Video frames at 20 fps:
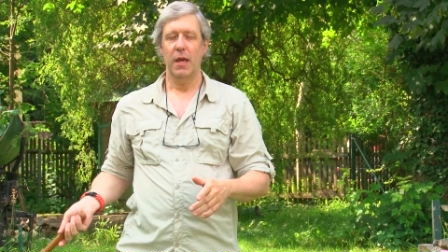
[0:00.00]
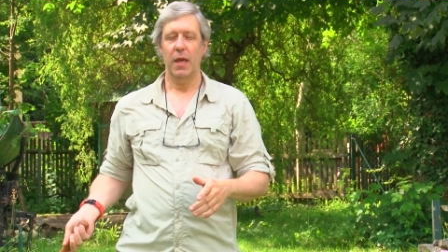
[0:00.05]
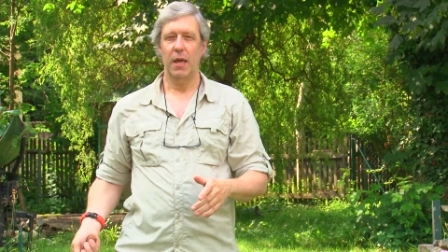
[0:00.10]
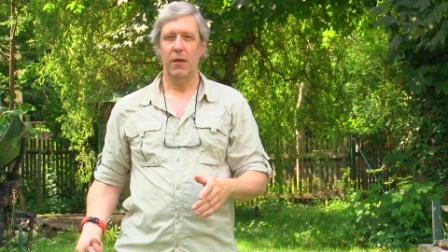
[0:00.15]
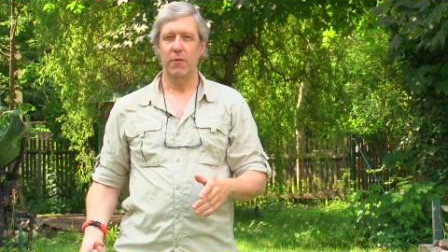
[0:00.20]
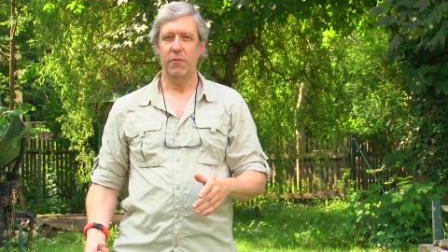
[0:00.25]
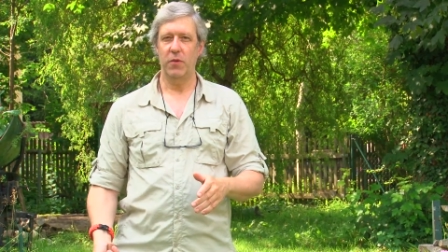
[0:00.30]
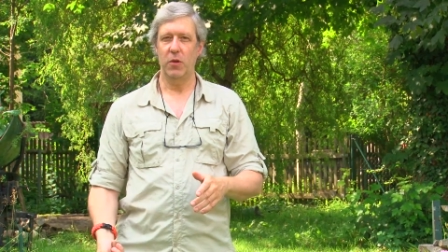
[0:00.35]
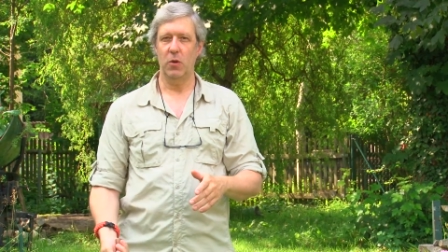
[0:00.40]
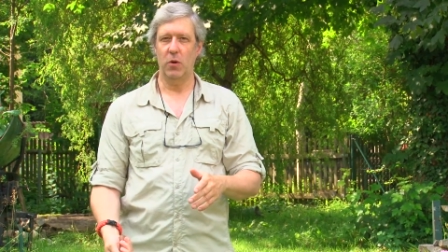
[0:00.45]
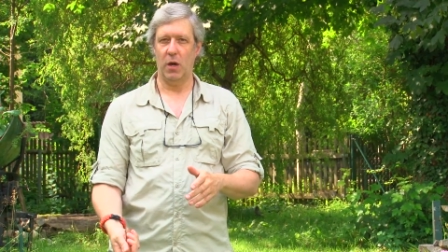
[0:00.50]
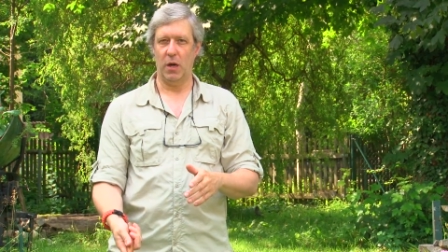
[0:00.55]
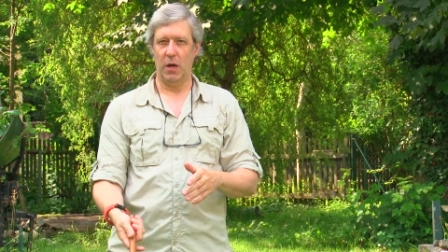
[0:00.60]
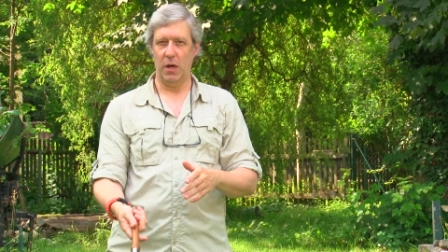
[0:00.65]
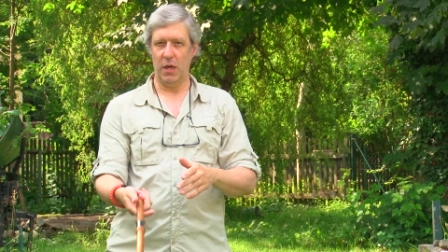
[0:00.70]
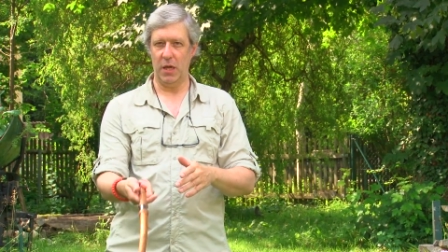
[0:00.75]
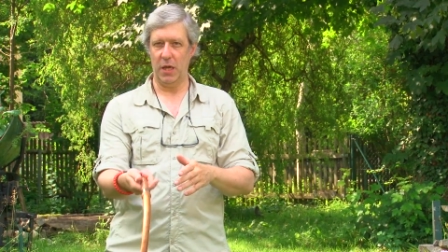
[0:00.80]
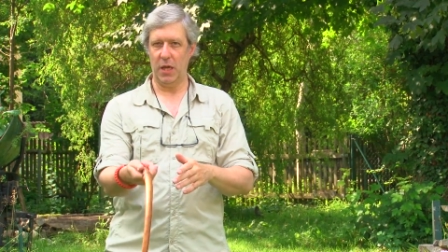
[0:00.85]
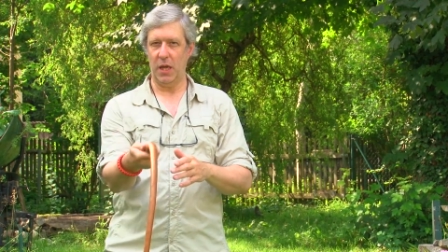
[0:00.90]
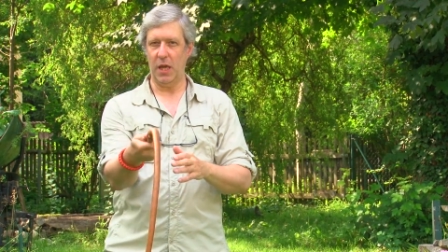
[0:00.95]
if you are
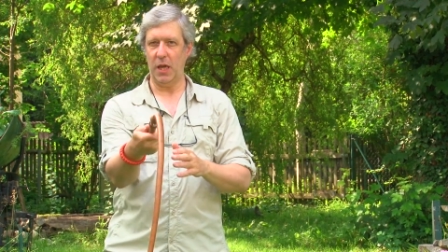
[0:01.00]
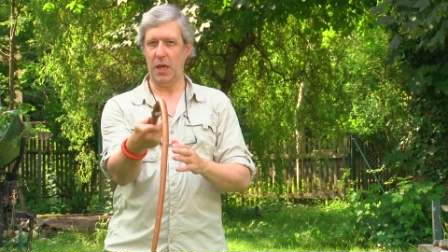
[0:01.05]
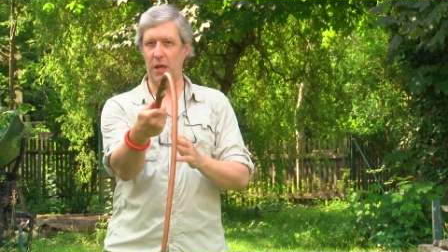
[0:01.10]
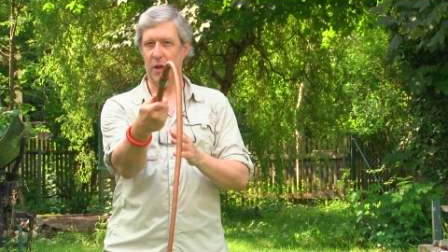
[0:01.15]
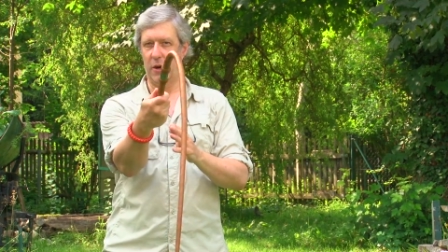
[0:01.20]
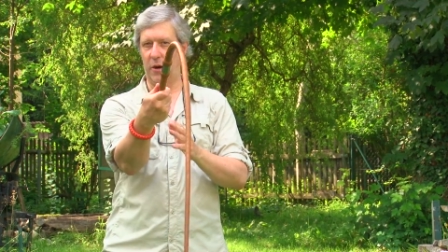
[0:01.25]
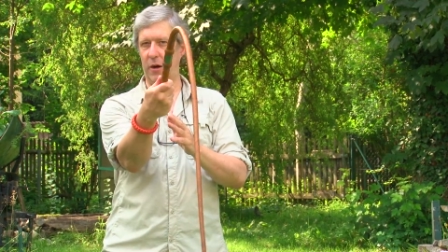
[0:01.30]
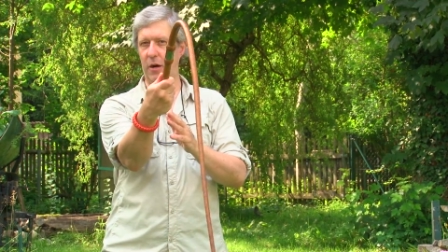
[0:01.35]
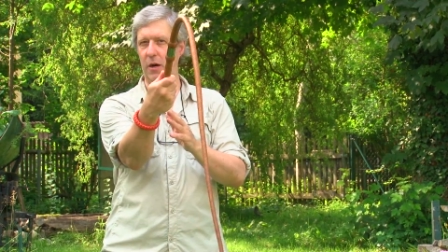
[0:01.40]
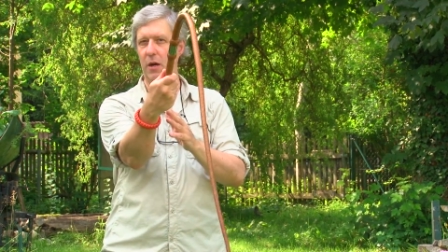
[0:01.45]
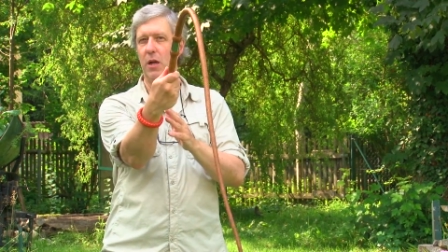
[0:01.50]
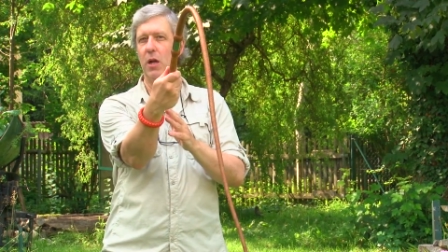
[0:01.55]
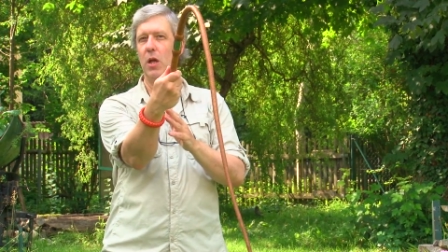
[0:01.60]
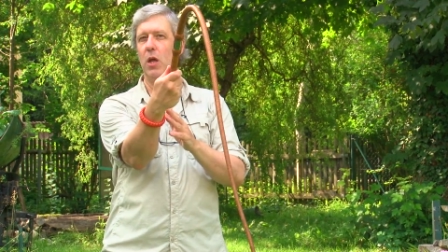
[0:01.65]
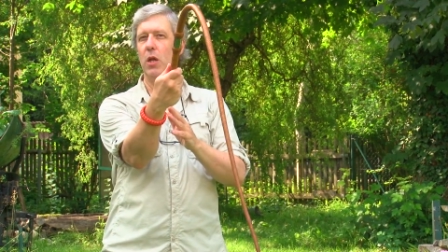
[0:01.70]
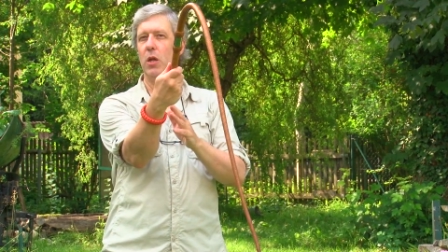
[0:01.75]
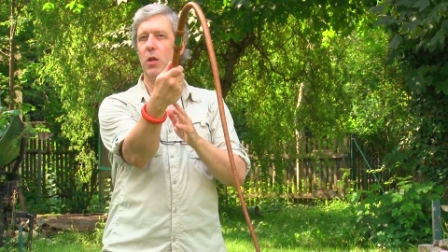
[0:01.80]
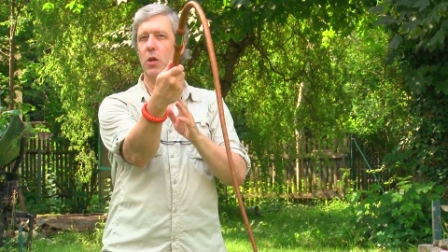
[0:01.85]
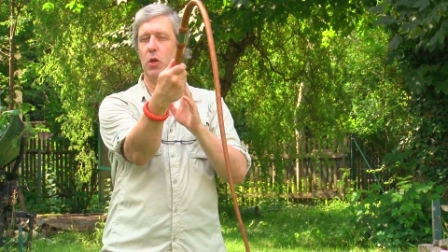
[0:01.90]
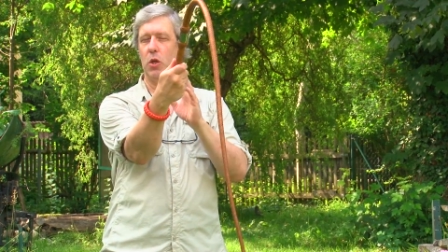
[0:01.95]
here,
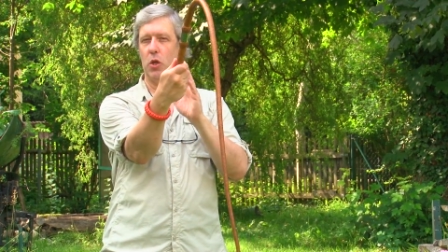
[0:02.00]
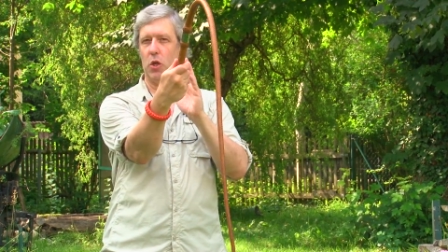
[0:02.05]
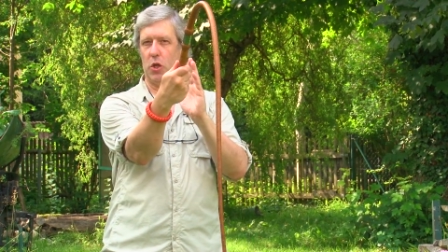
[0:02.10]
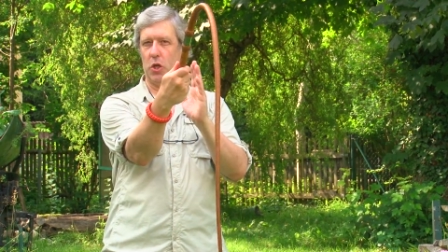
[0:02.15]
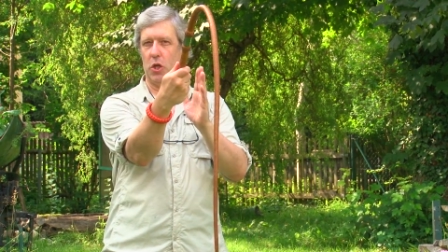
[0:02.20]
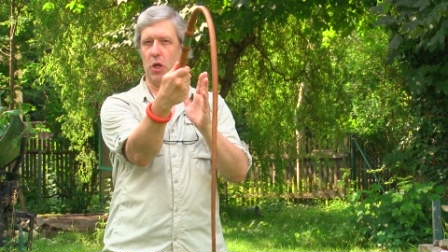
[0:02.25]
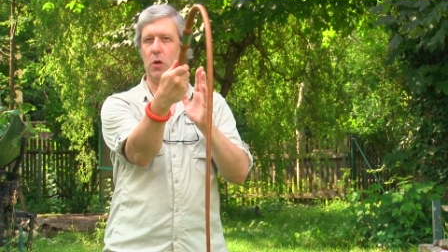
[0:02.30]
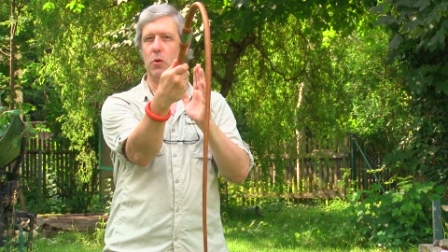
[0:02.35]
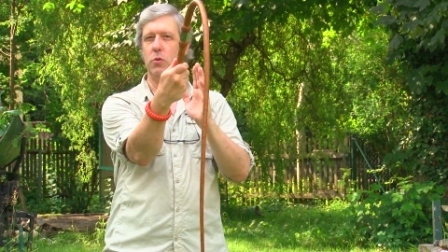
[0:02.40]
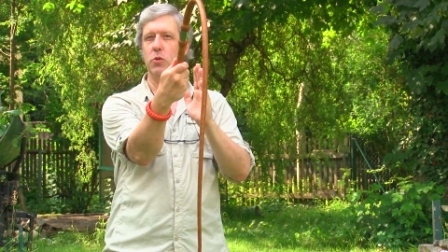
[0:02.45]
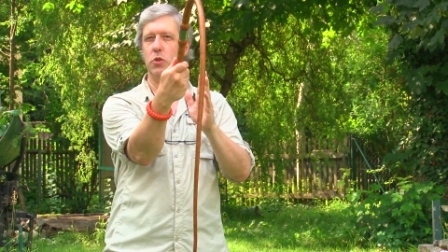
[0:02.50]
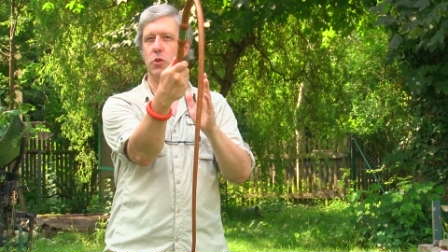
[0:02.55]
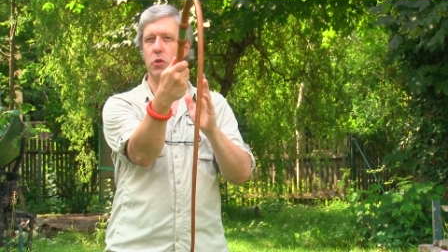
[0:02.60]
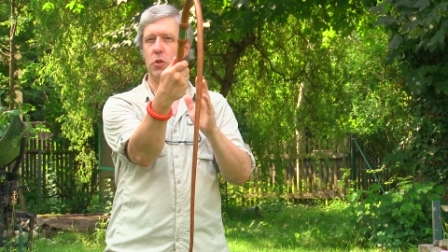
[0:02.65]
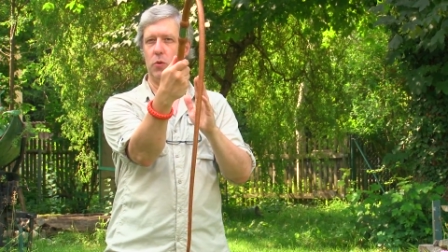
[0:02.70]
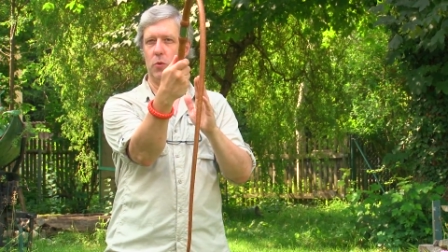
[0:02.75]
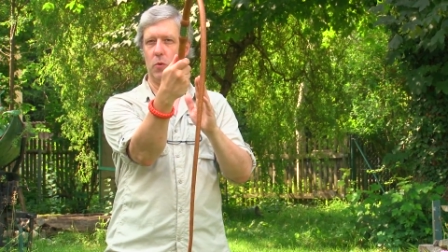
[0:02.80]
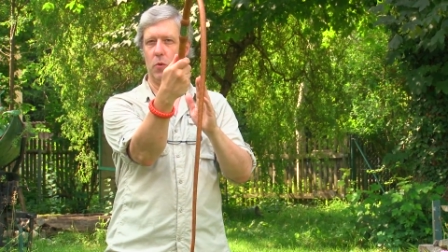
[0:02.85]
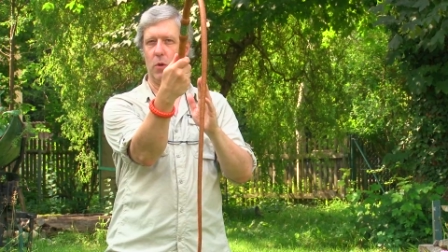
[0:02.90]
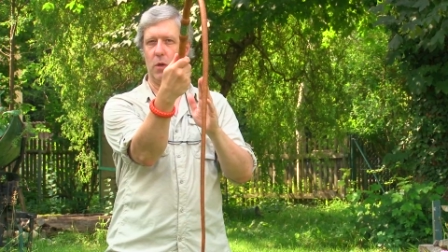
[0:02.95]
don't
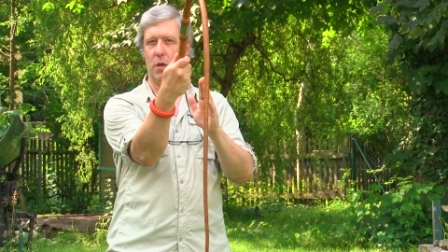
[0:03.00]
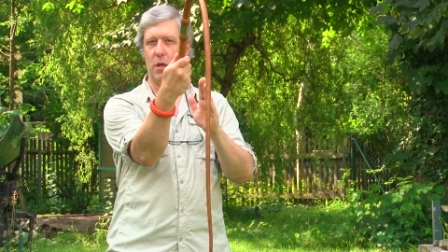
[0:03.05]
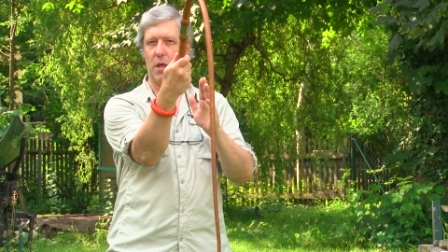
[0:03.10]
do